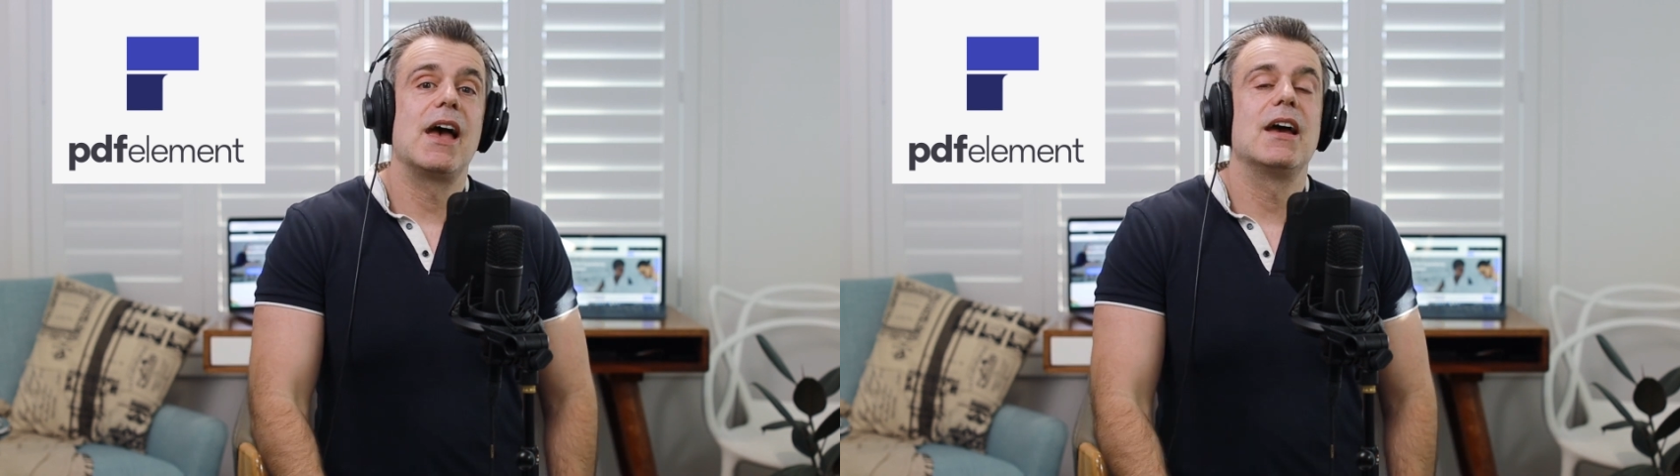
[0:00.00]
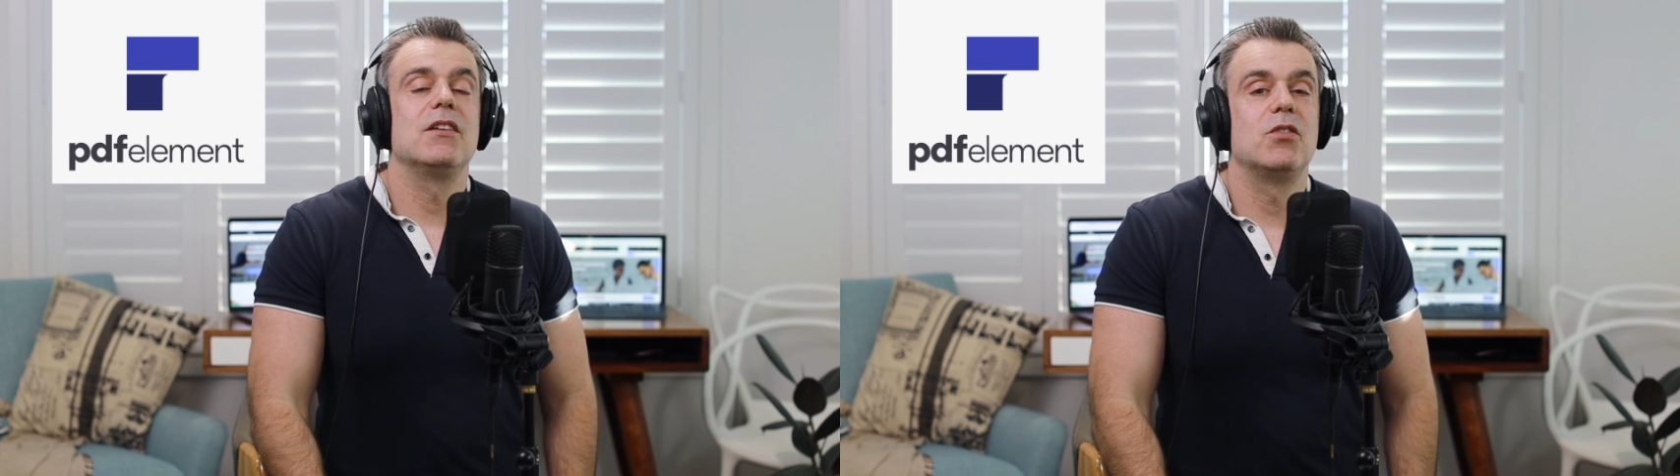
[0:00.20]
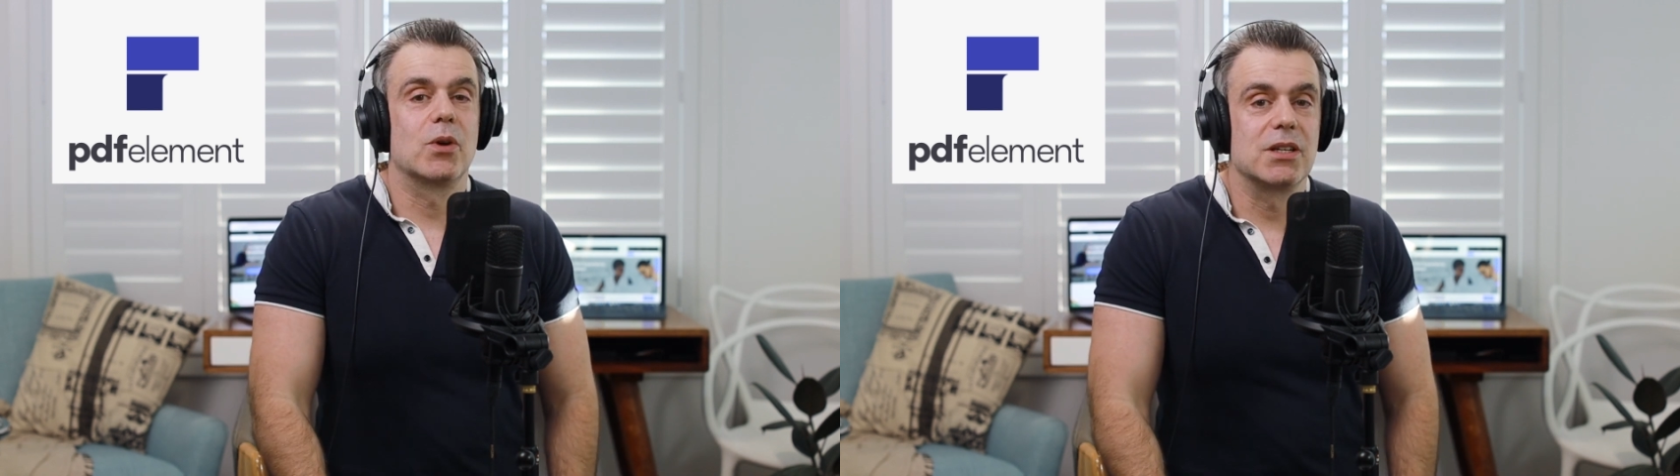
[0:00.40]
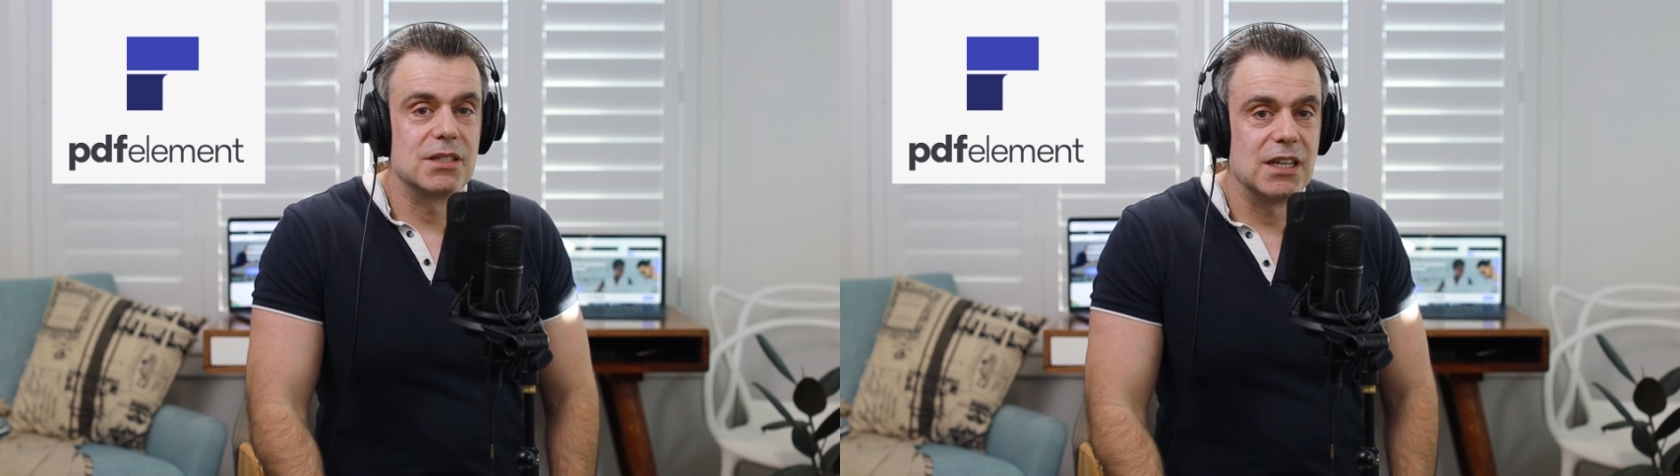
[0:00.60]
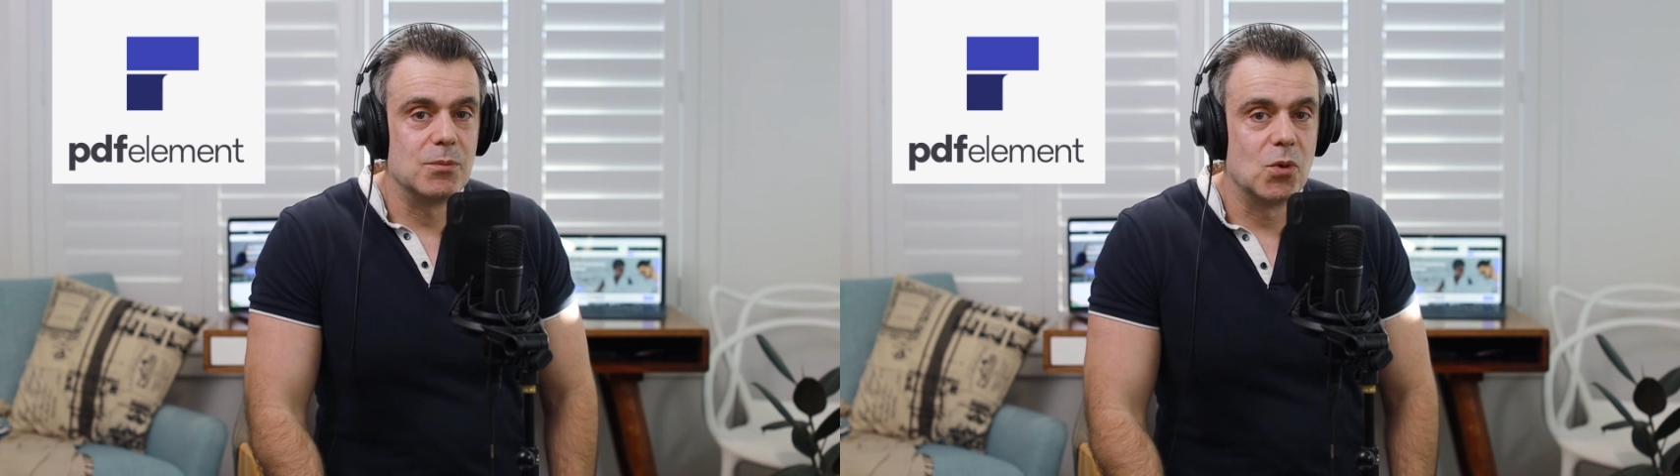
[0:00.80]
And if you want to
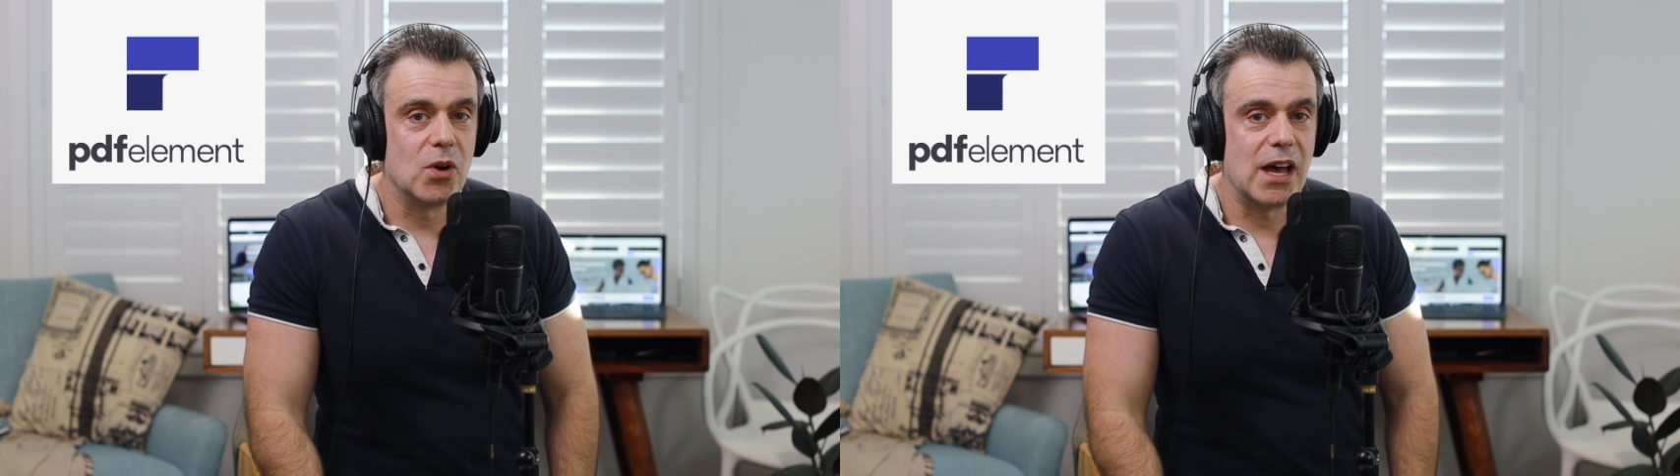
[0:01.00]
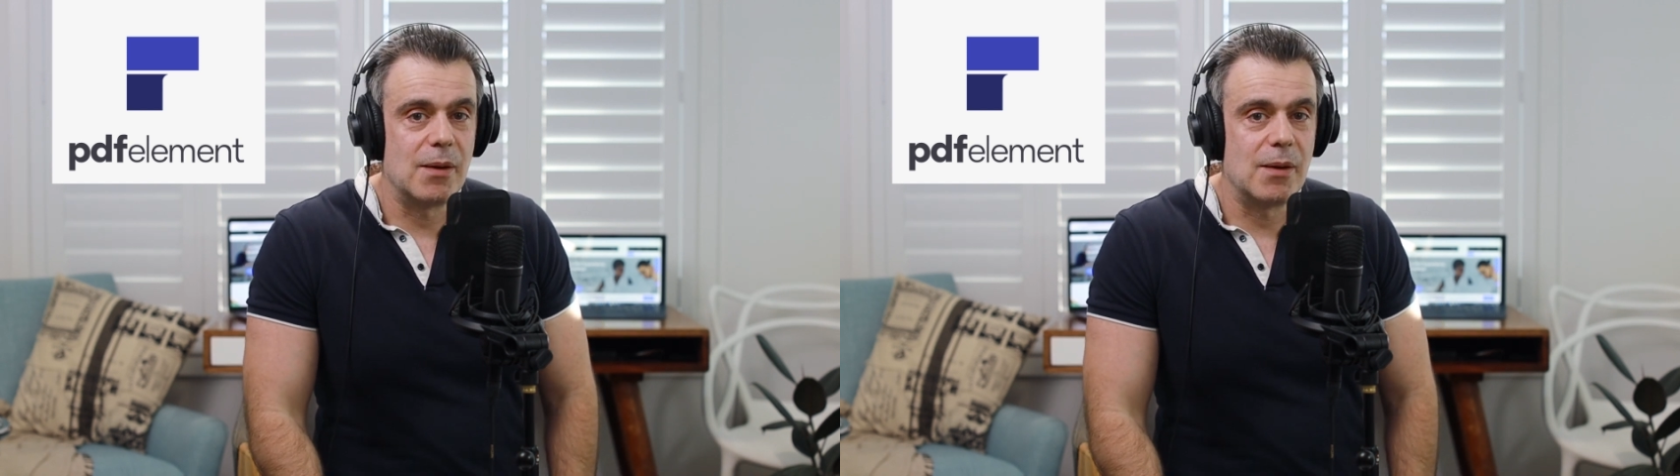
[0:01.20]
see more